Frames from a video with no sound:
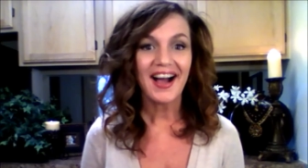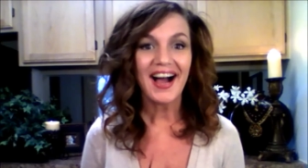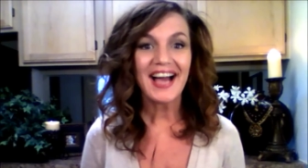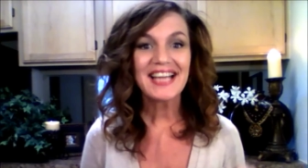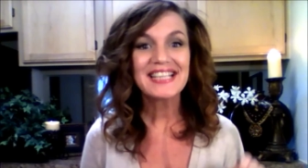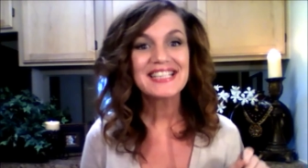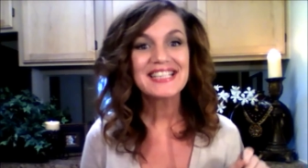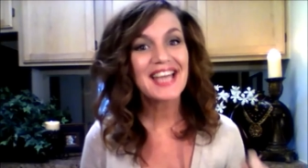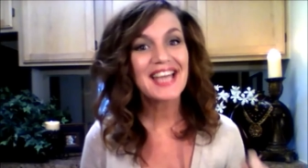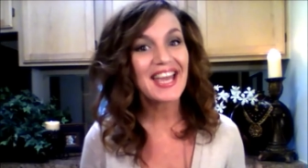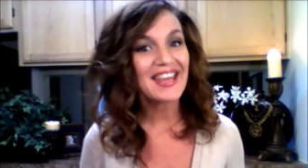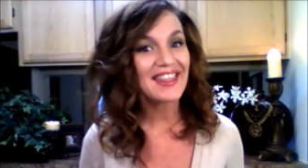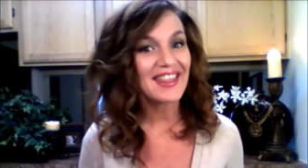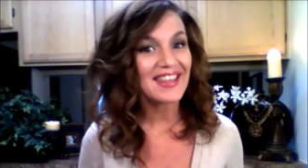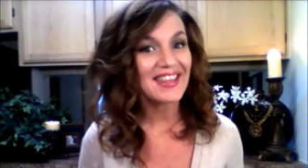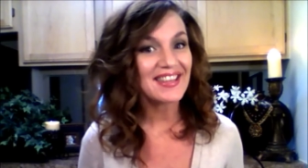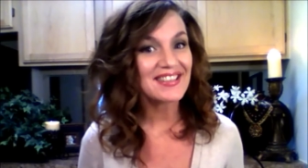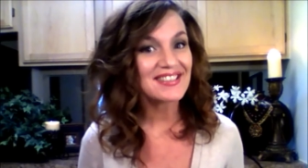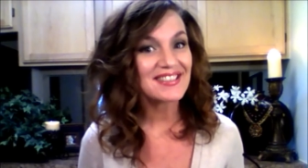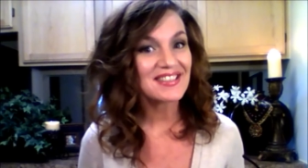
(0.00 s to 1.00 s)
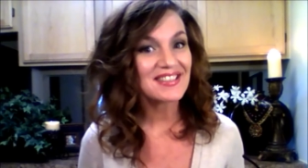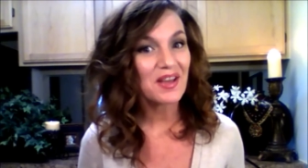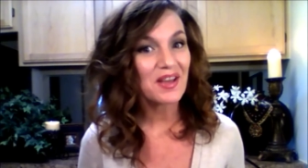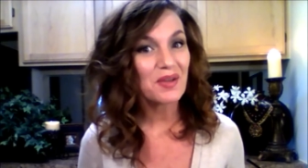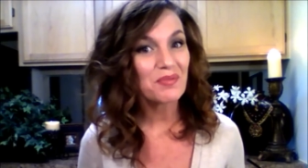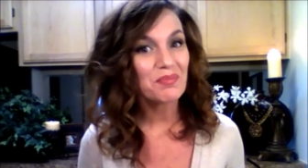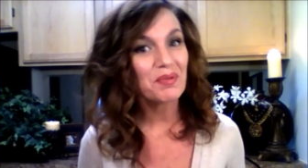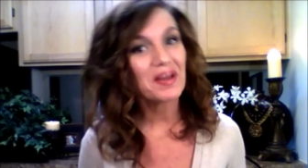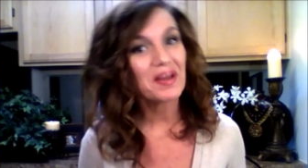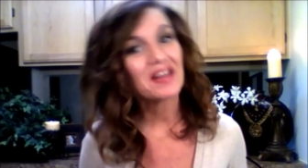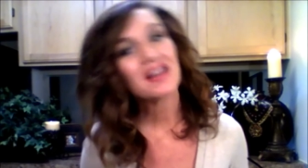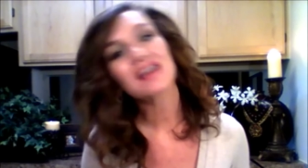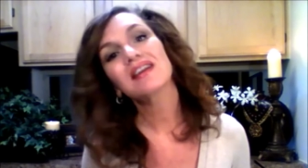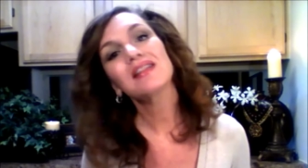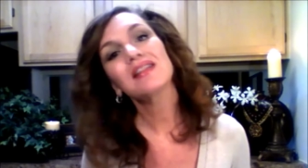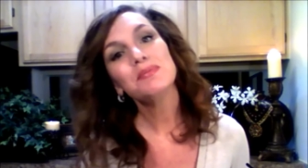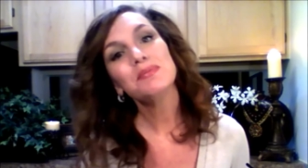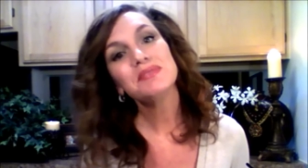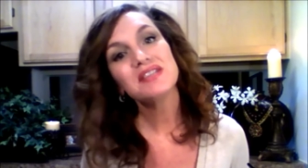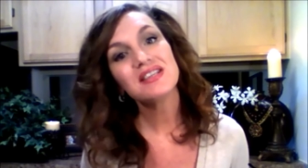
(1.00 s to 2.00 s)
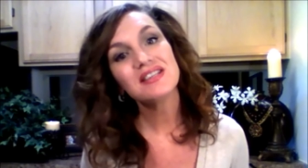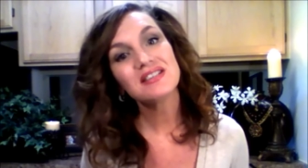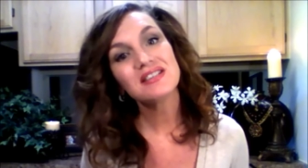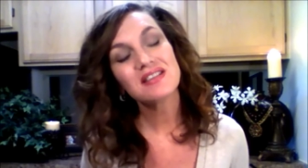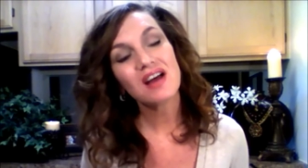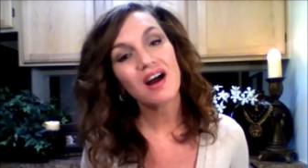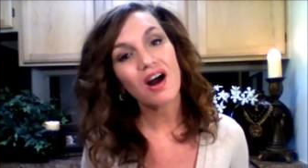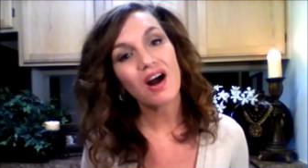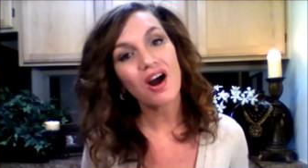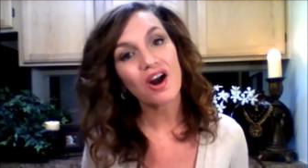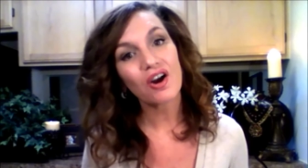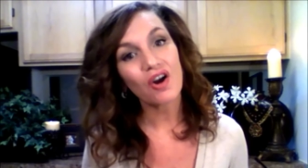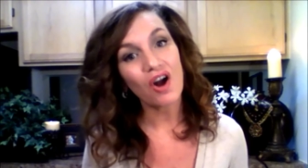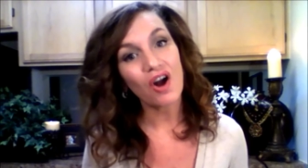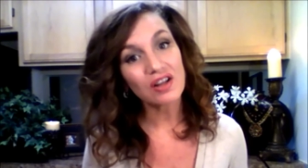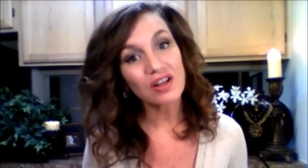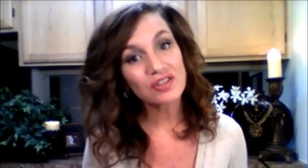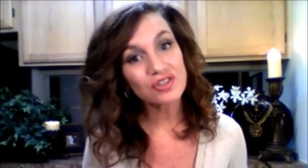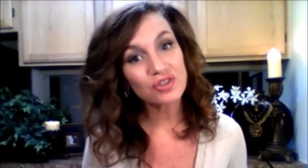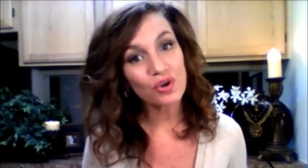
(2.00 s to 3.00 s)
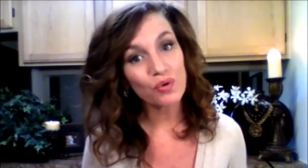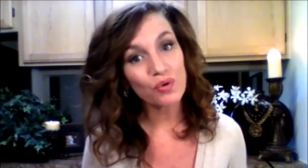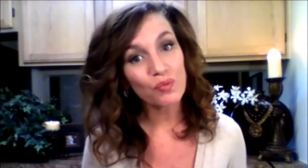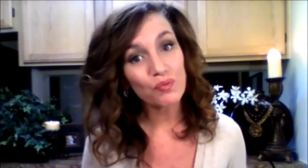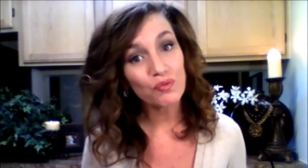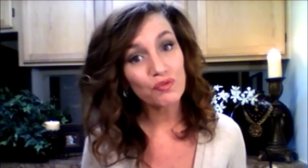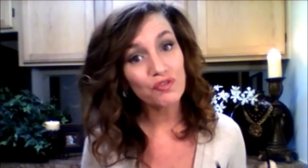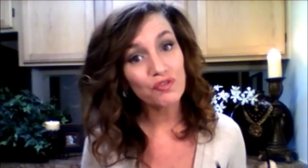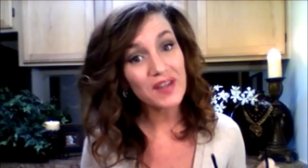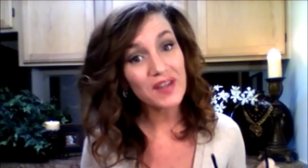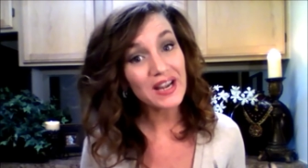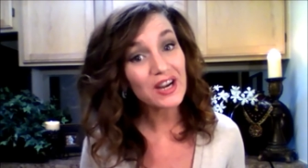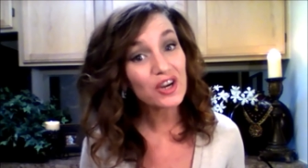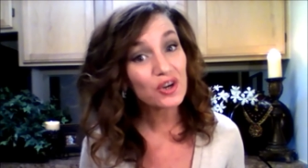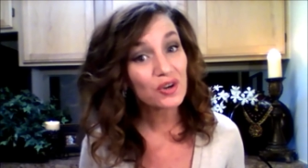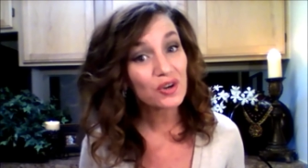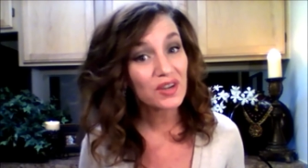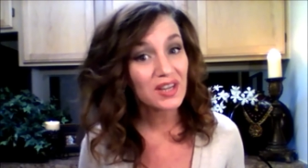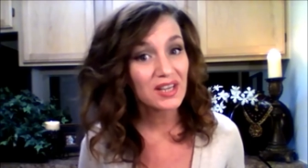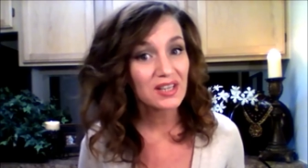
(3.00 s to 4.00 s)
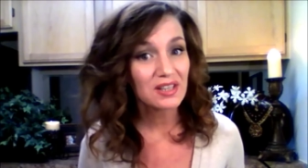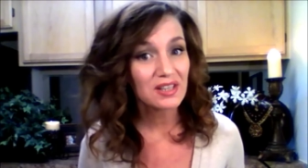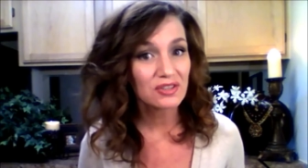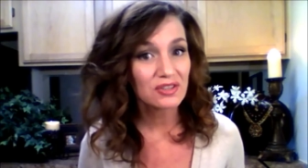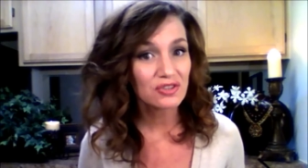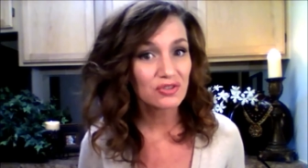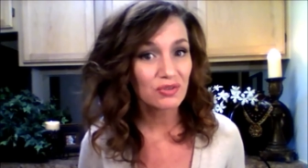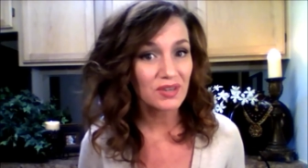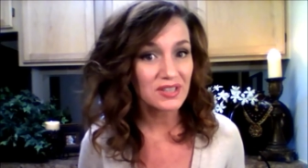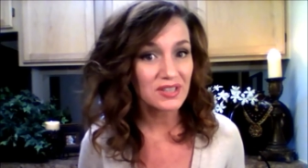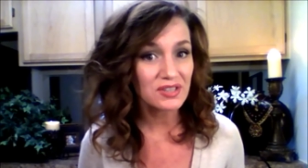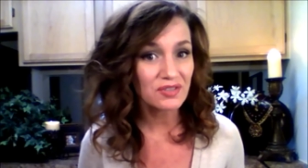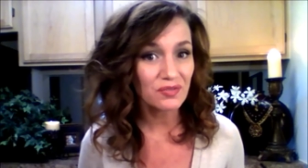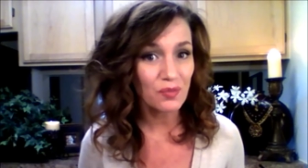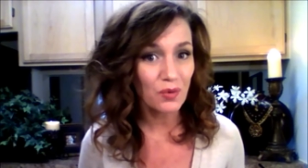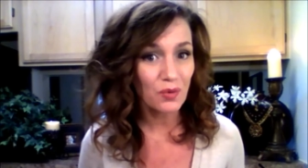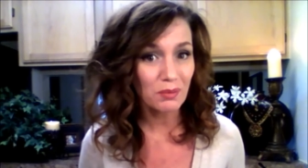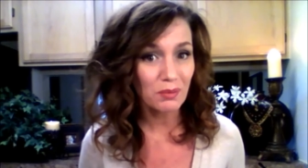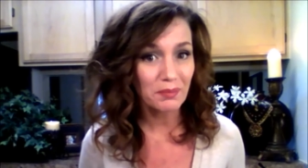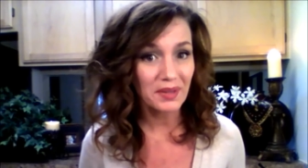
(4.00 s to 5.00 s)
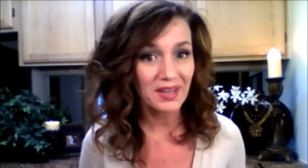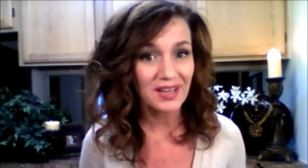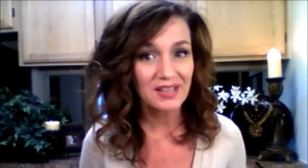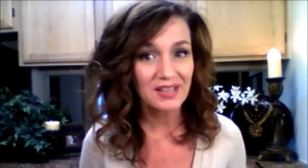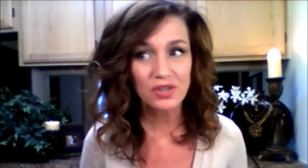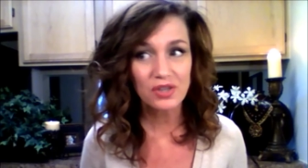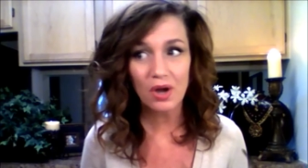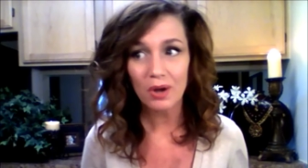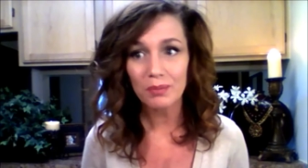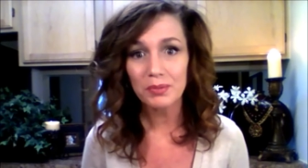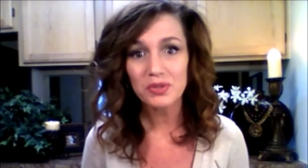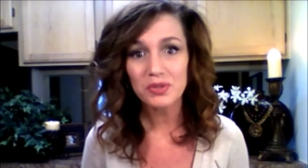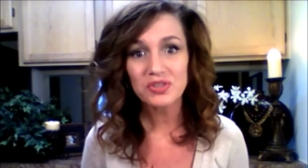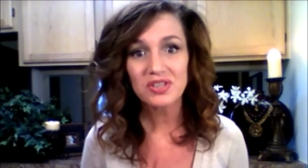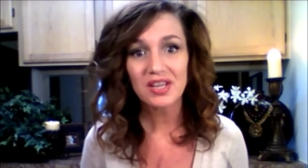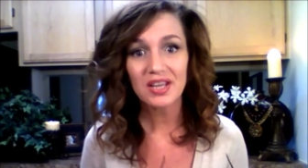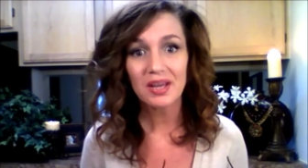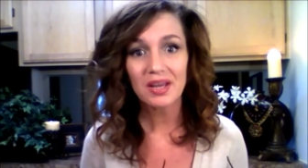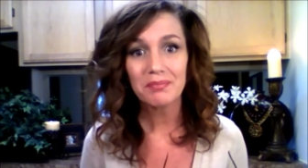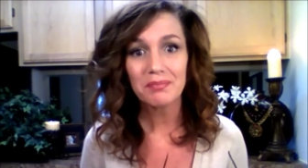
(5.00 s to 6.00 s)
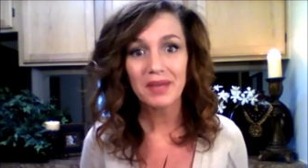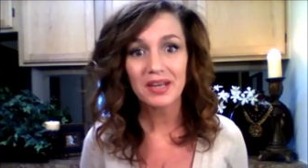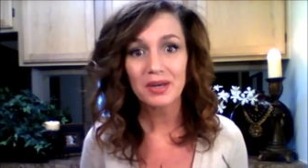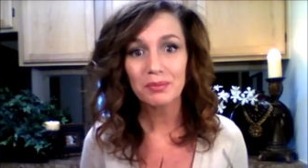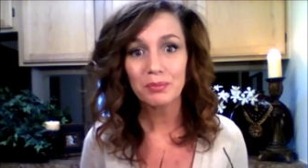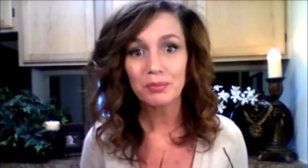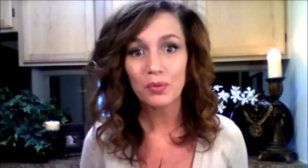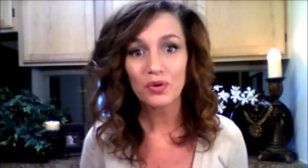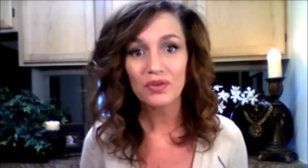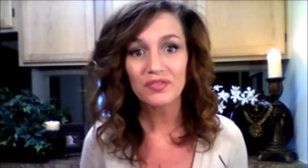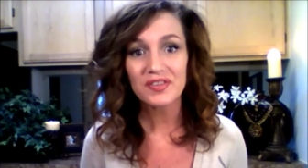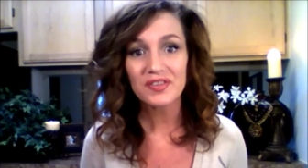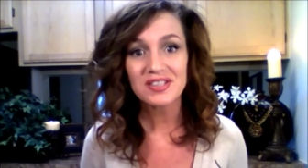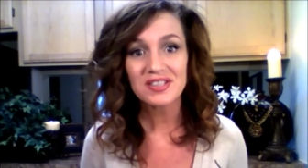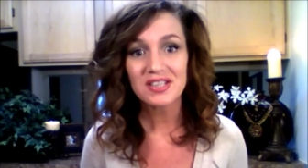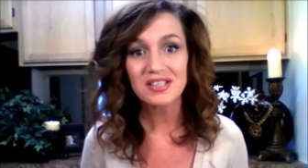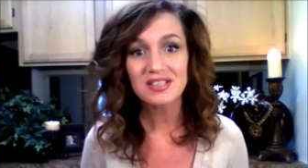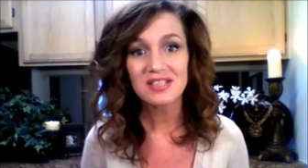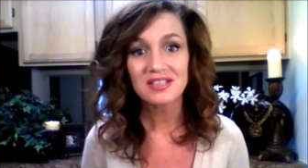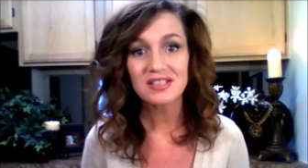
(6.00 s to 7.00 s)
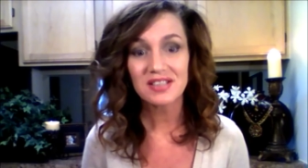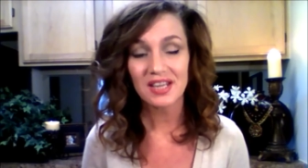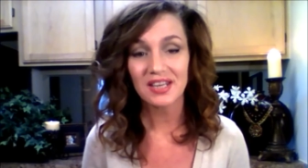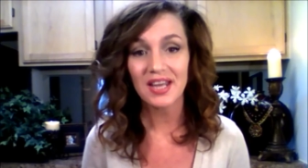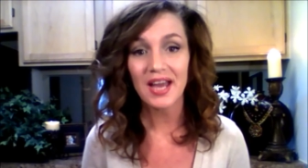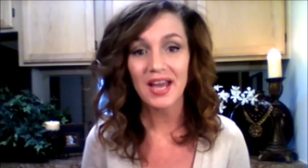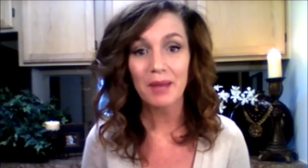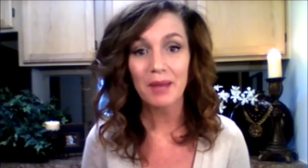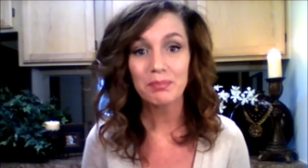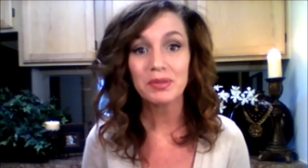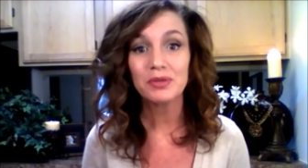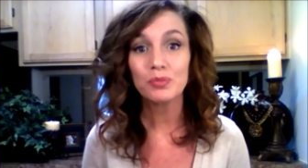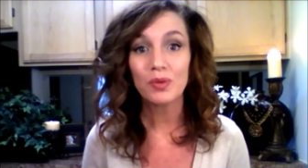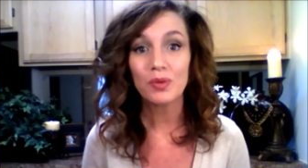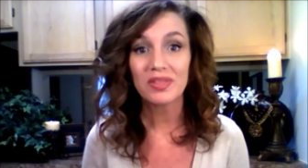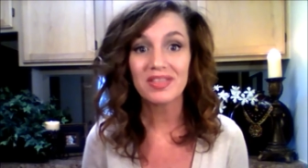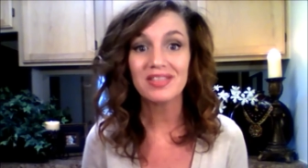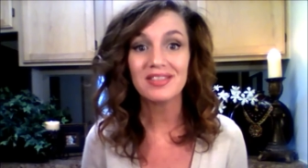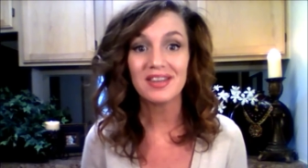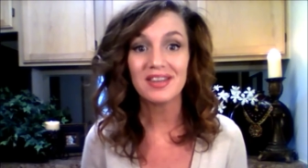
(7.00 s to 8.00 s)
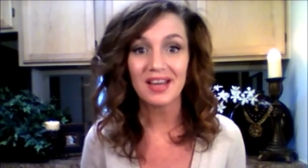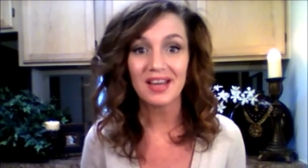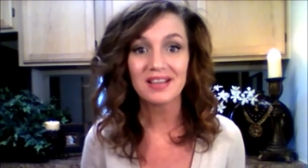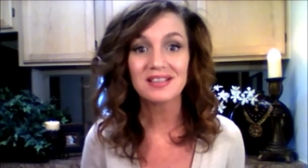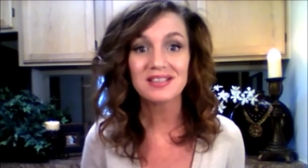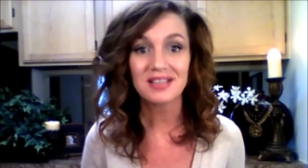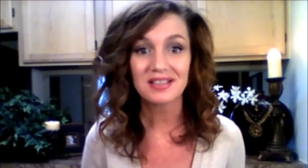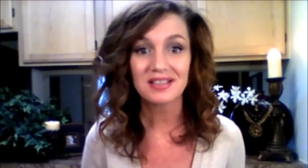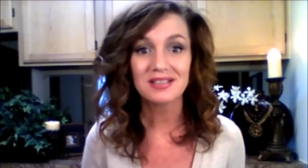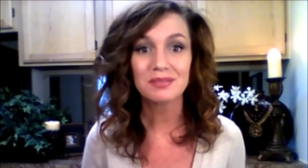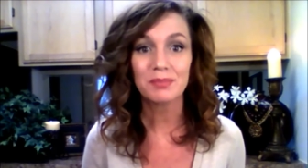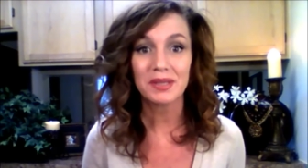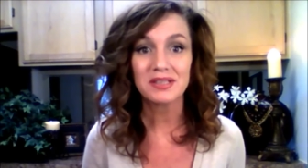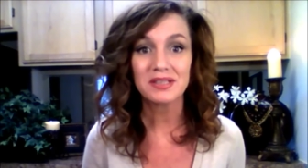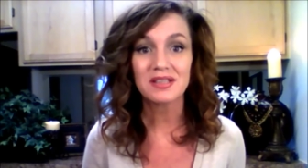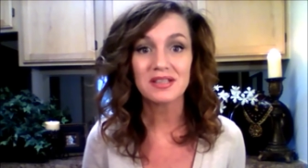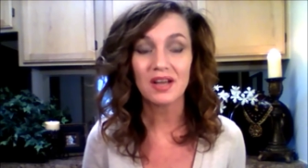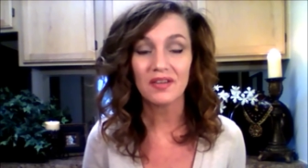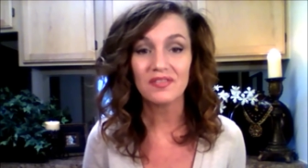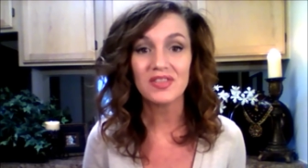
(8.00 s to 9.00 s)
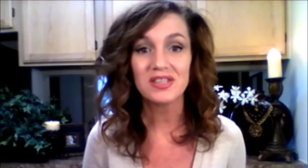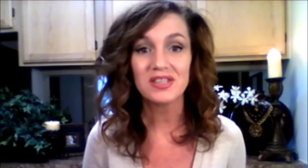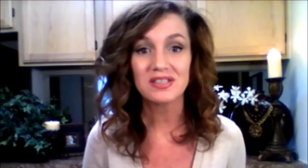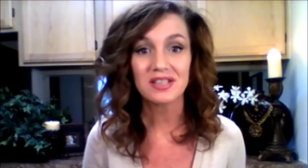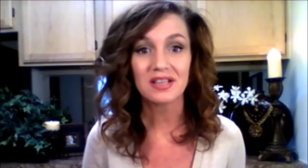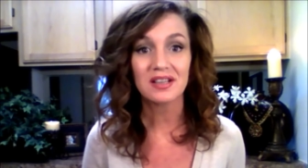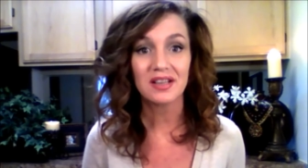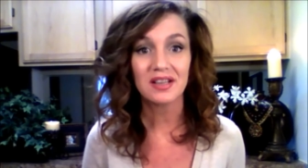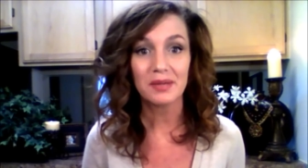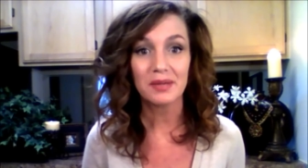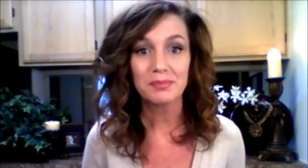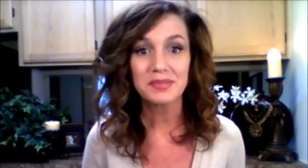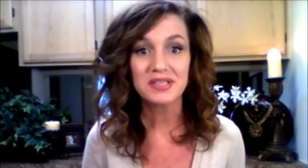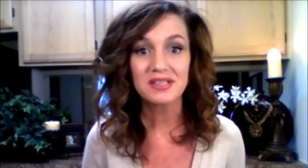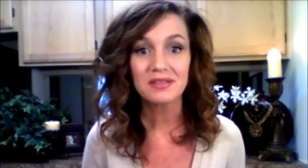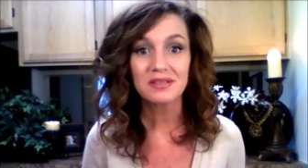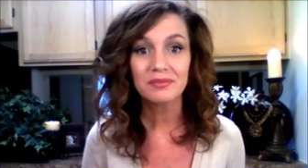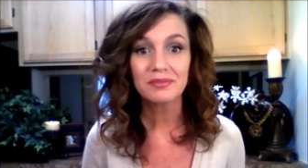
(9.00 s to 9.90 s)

I say this, but eclipses are also very transforming. It's almost like a metamorphosis is going to happen within the next 6 months of this eclipse.